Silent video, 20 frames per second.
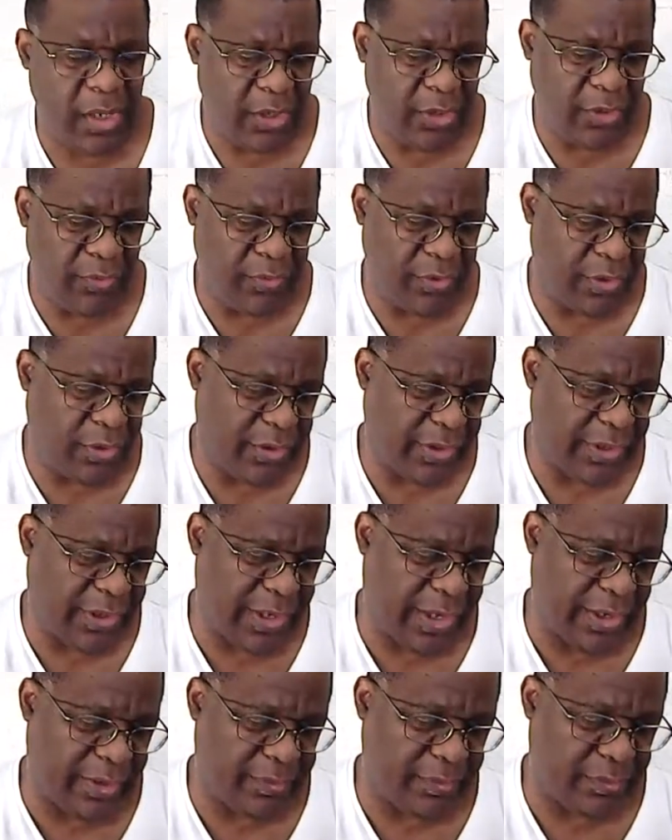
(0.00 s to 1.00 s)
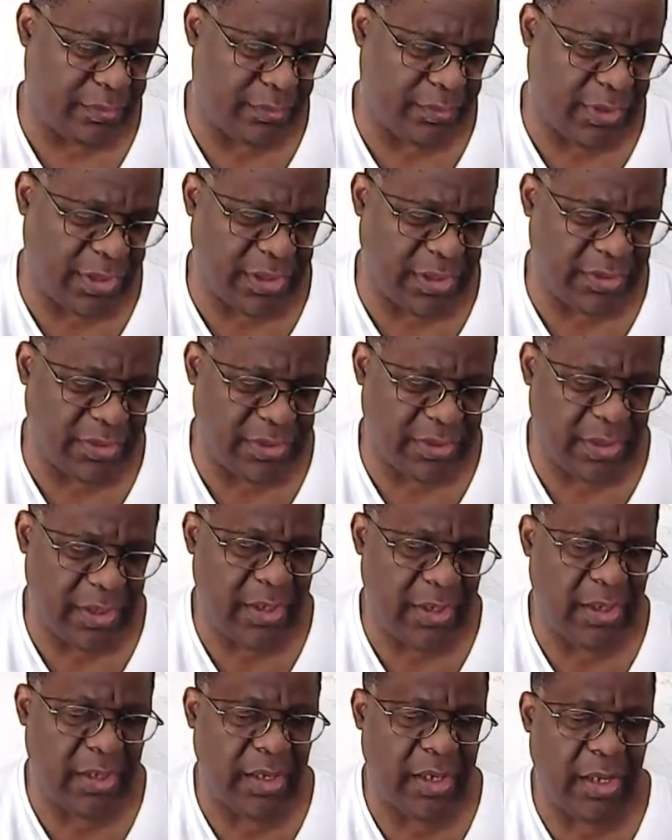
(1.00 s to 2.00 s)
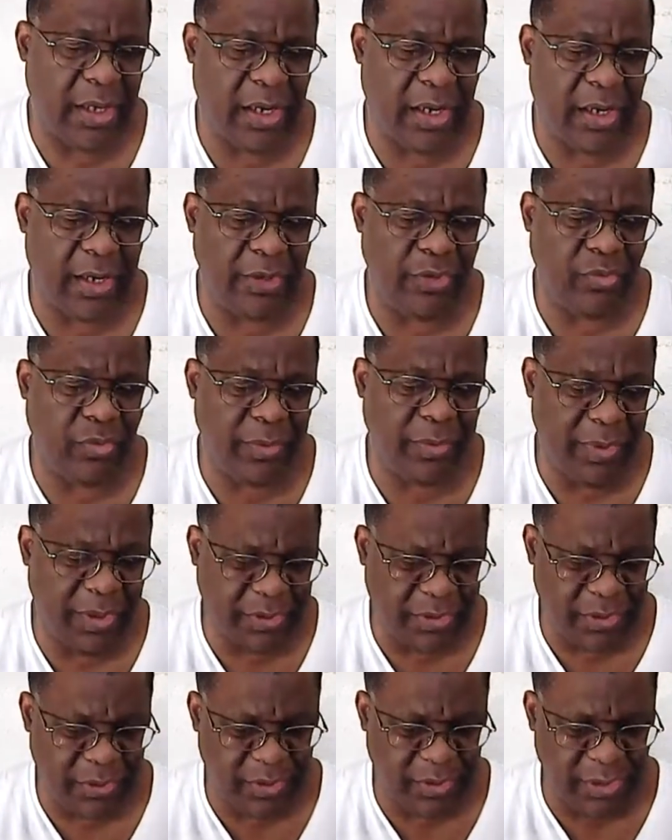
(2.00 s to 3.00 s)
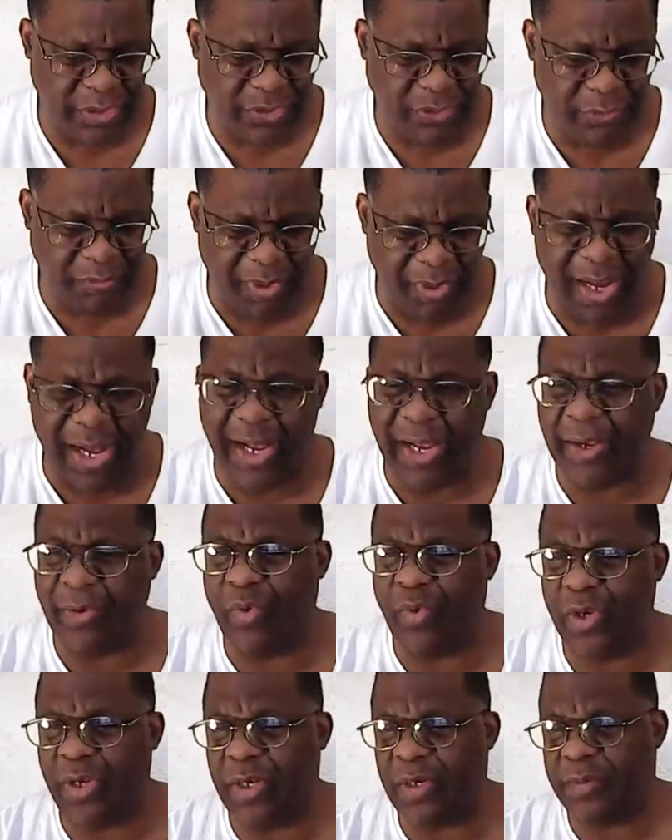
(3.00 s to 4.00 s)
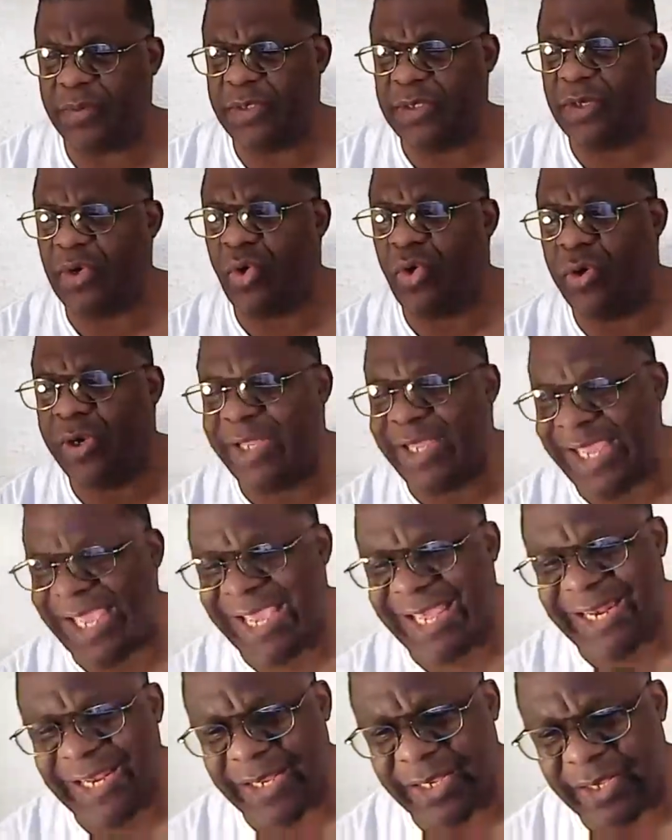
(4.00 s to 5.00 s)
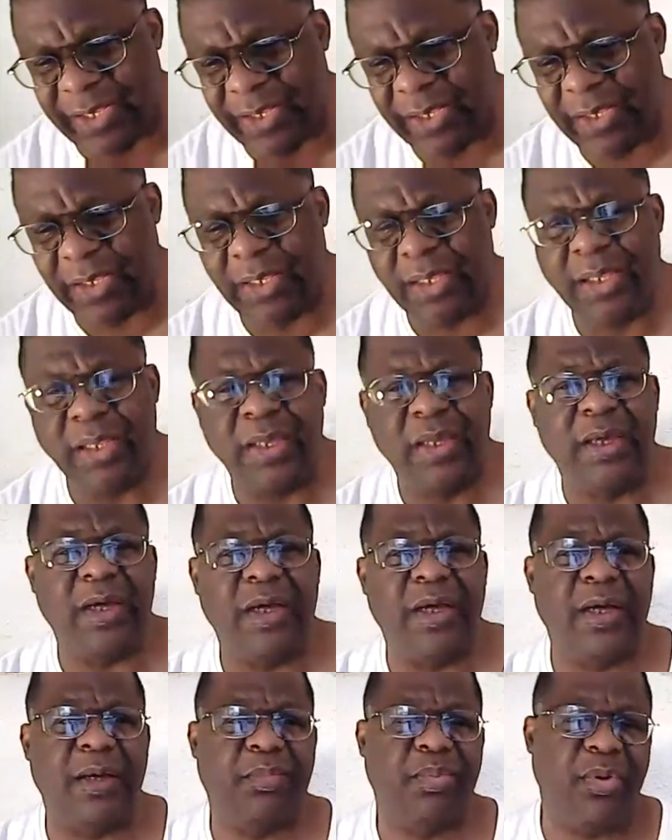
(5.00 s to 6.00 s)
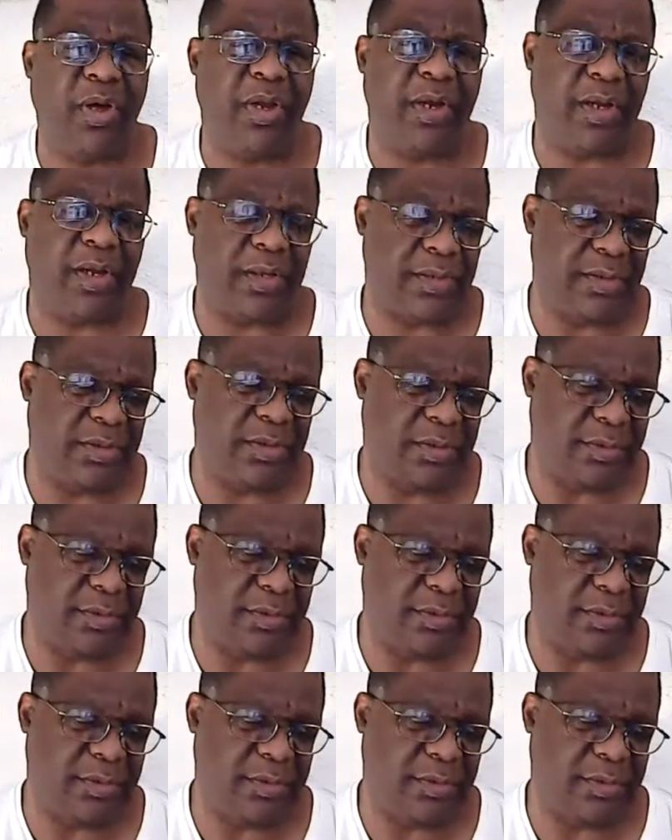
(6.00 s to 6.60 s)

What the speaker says: You want to look at that because you want to make certain that you're buying 100% organic products.